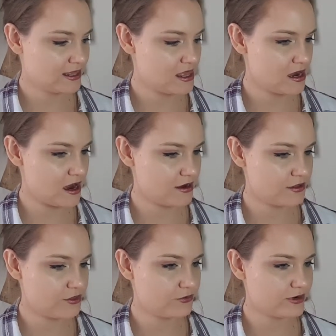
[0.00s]
There are
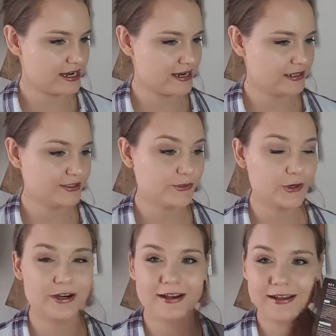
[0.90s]
three
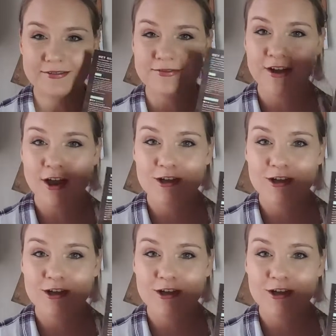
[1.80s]
sort of